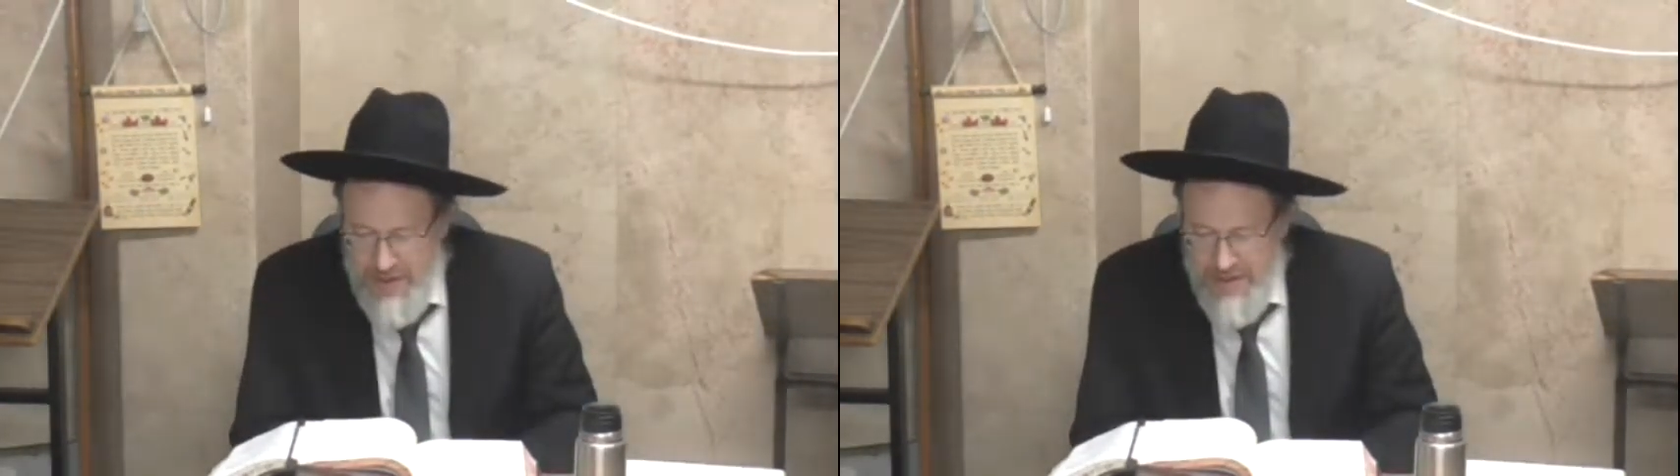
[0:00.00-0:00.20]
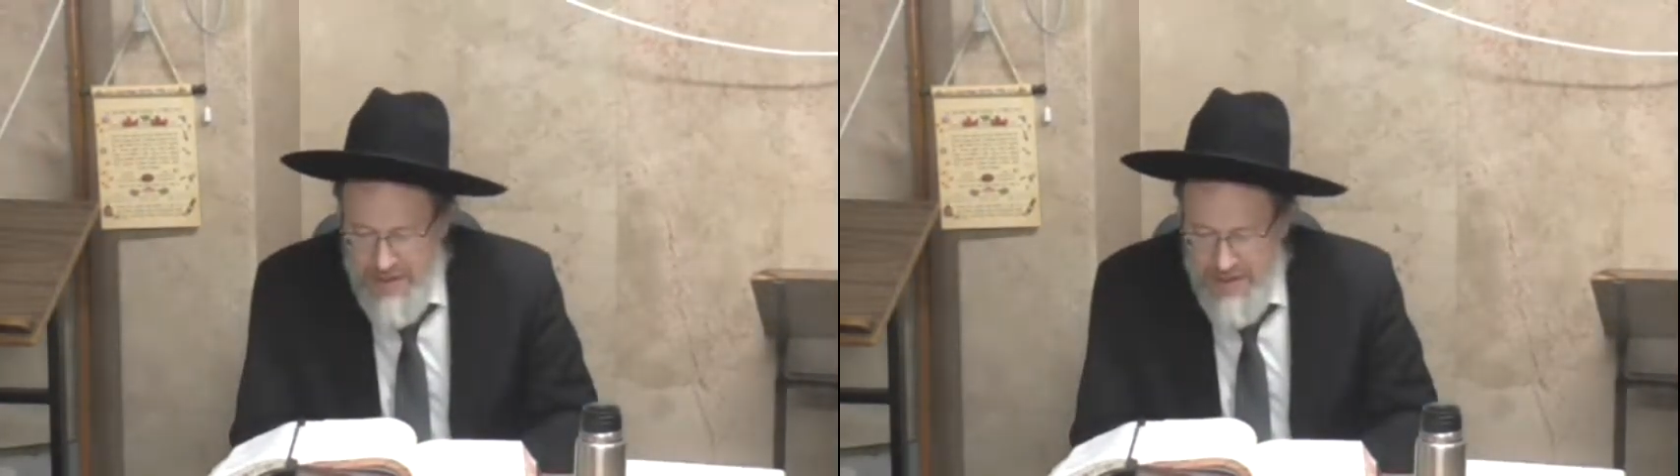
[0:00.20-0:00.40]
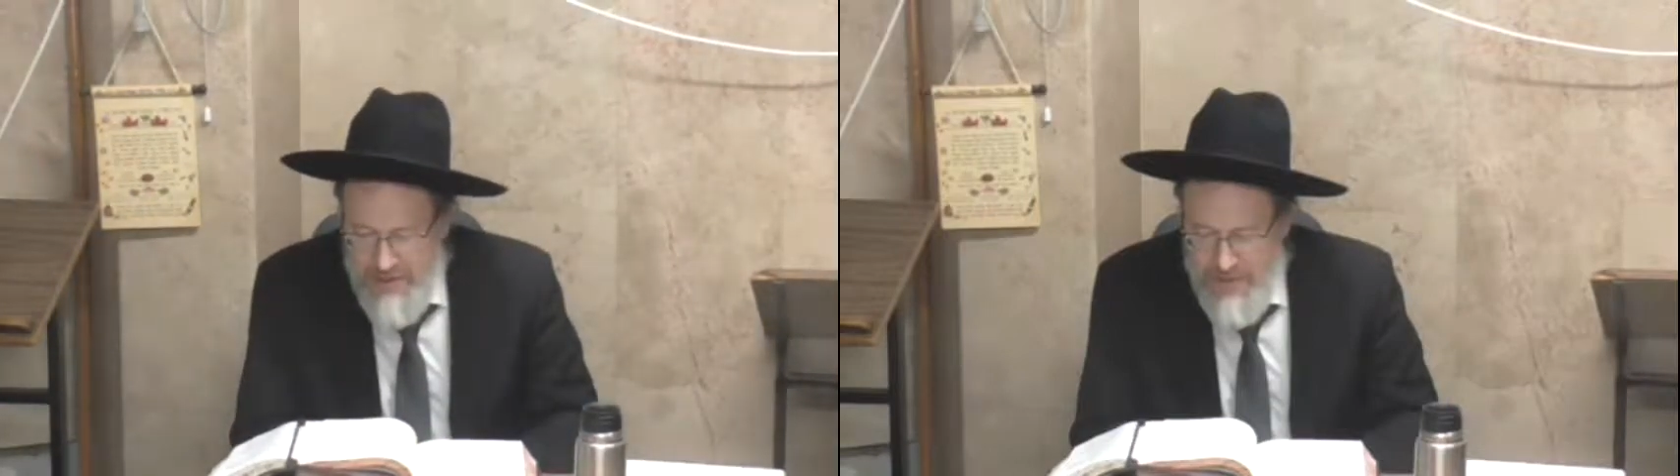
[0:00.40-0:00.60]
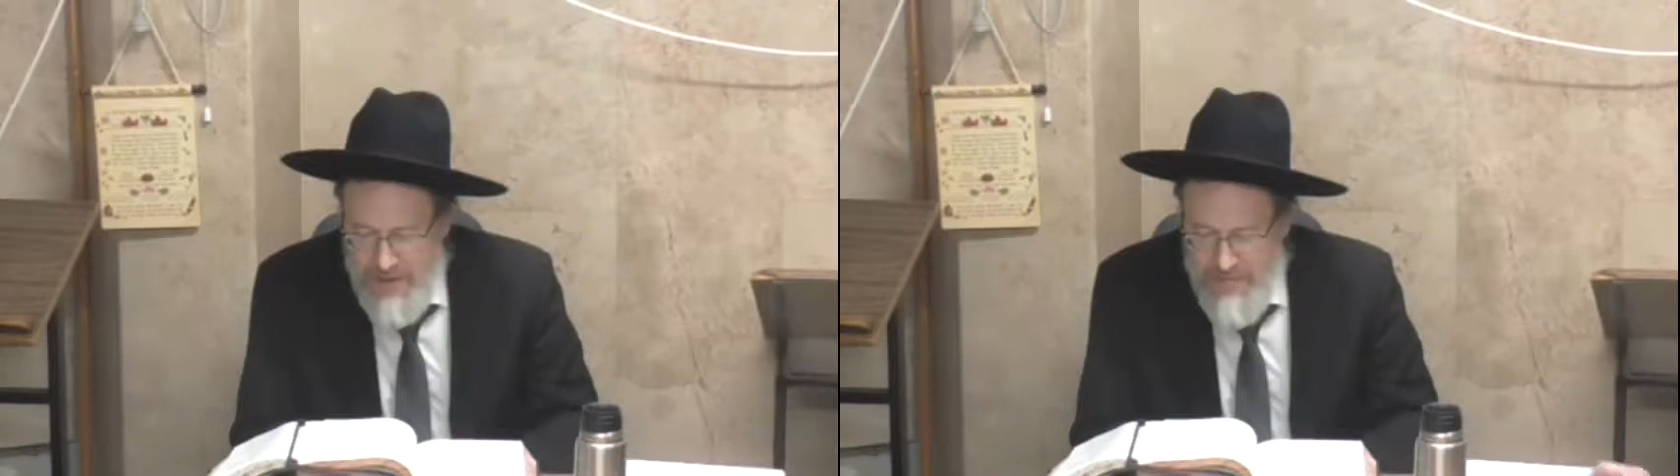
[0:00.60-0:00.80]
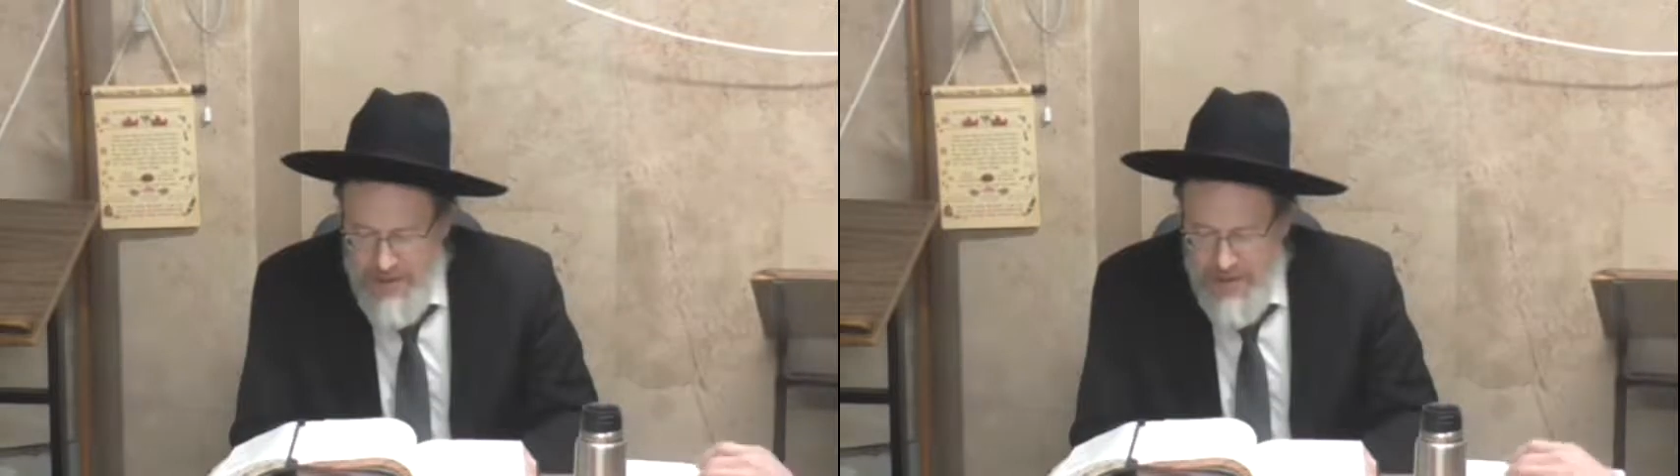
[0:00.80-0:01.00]
what
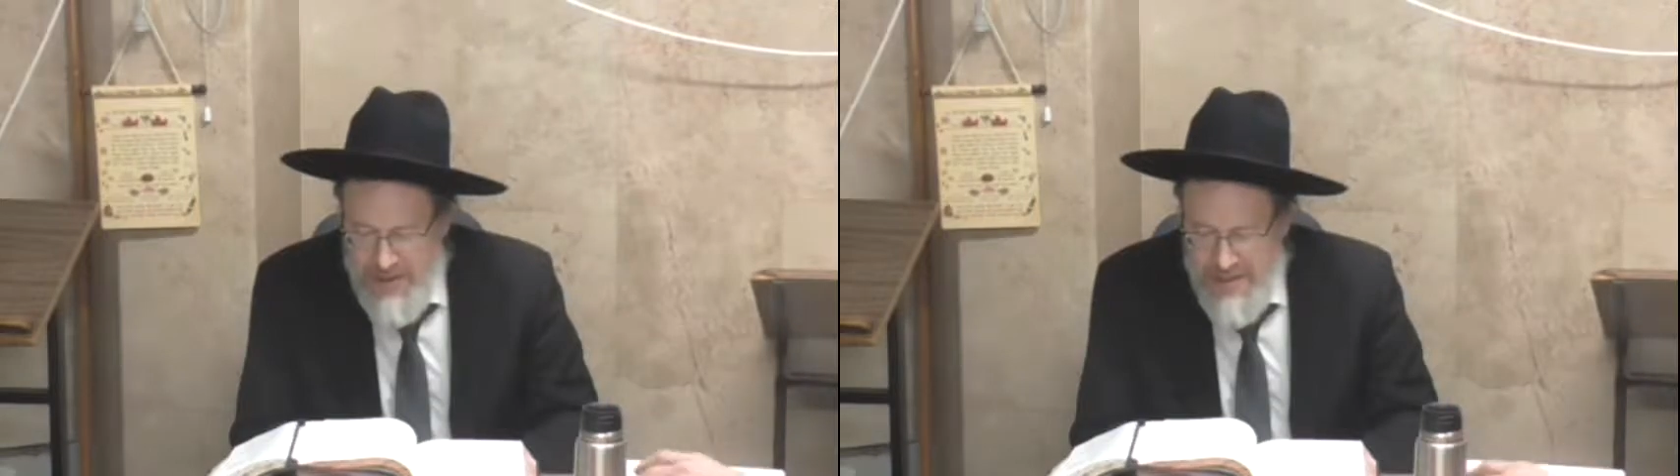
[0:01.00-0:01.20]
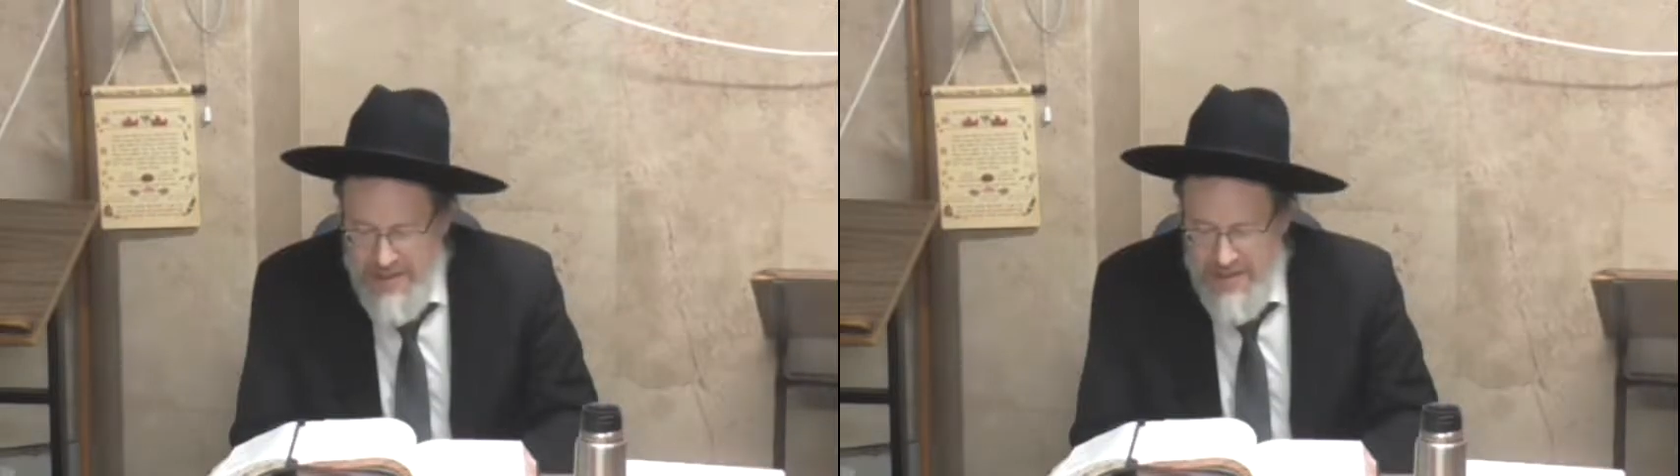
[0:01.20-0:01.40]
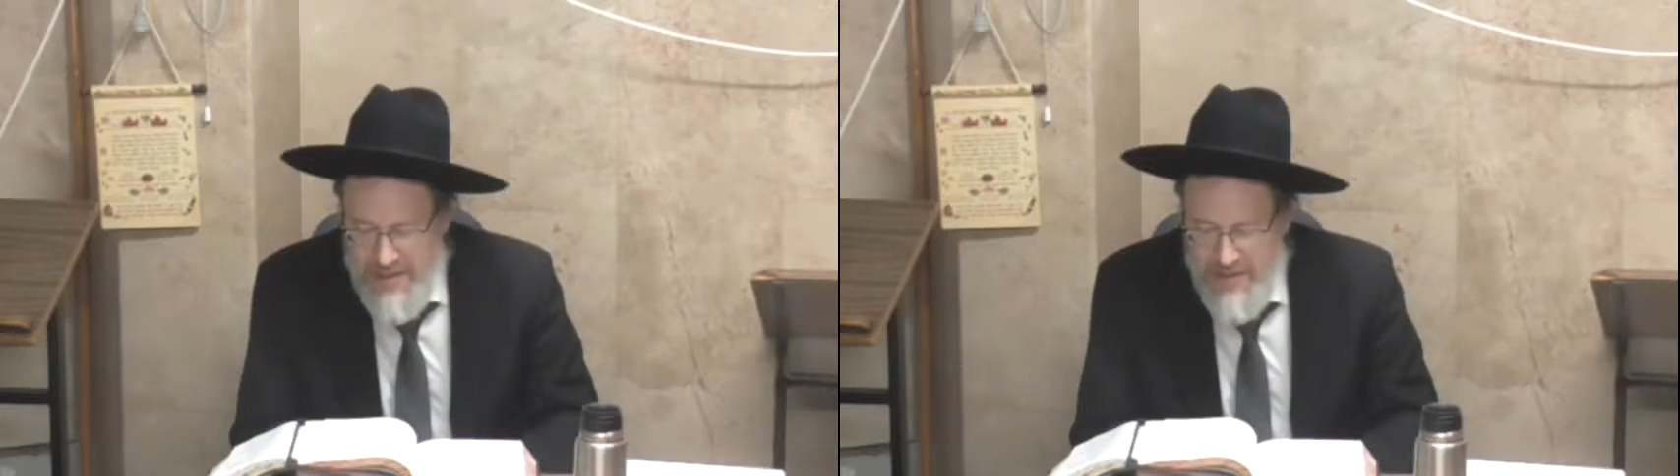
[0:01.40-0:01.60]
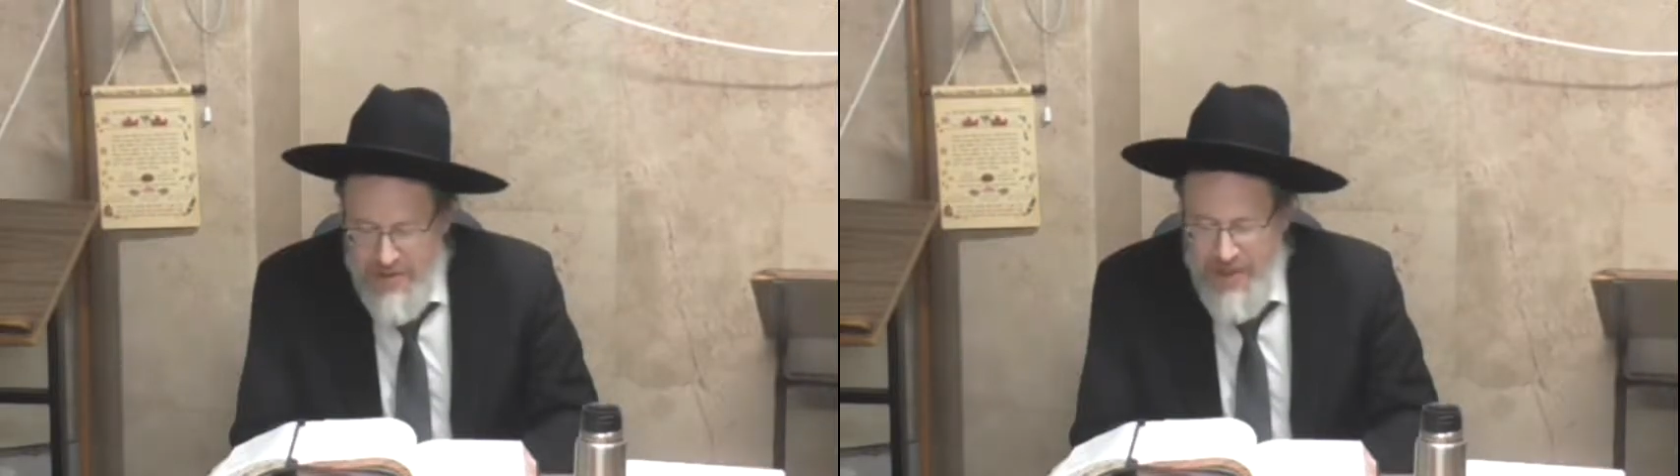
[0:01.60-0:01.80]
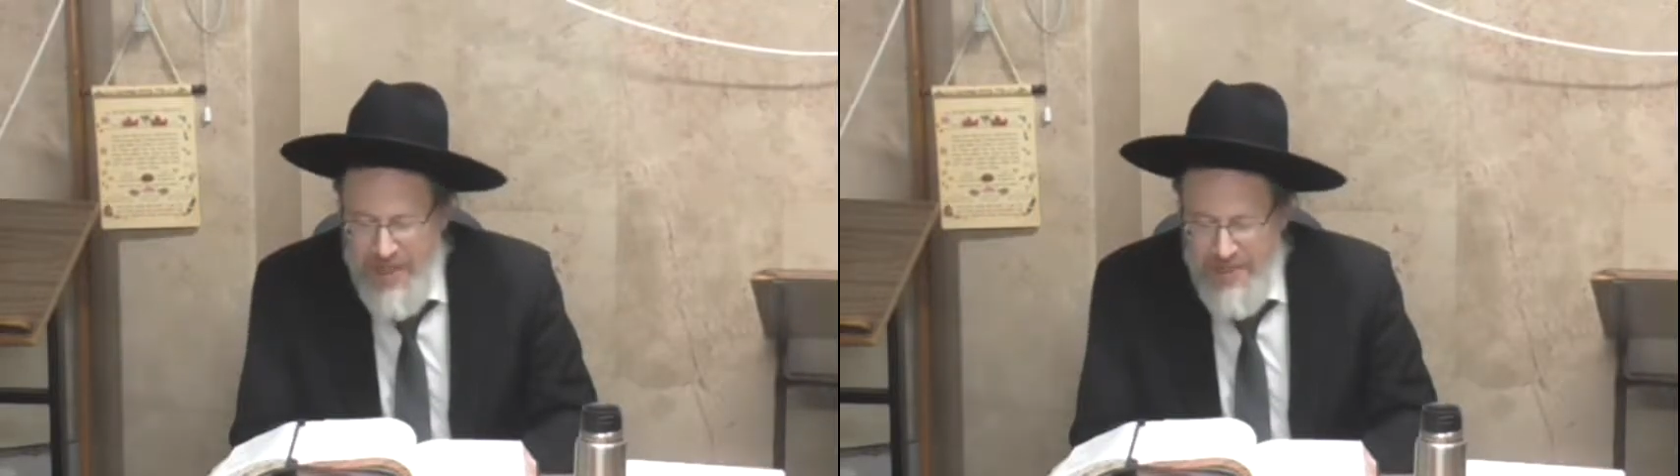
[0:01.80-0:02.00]
the bracha is that the
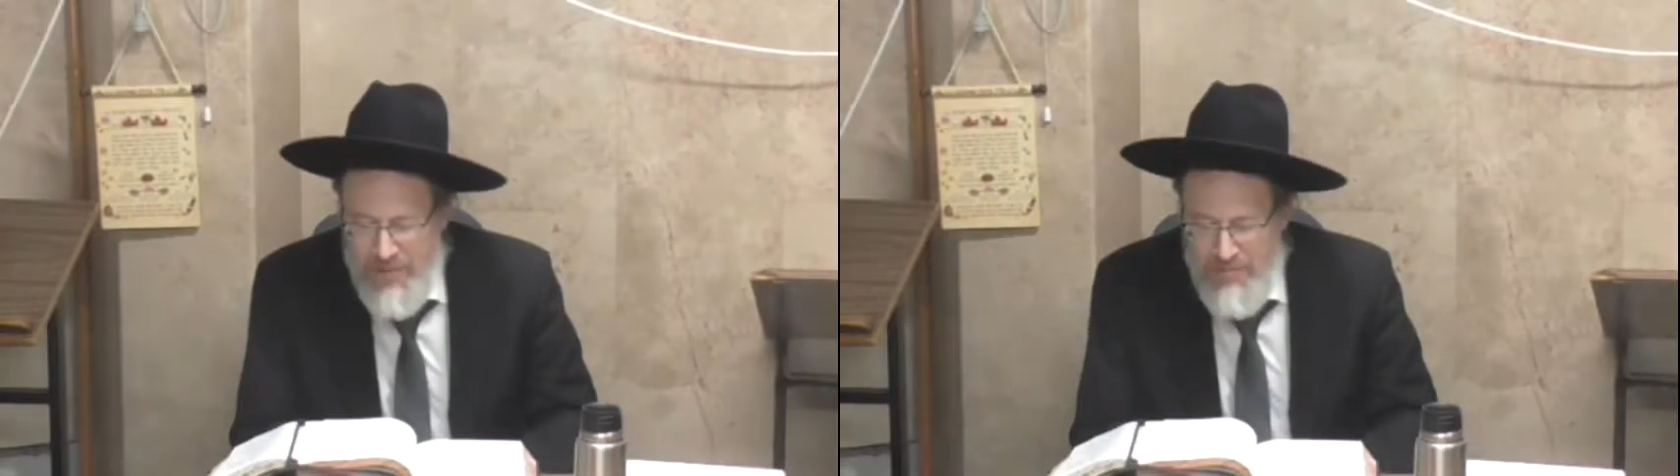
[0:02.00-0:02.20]
Kohanim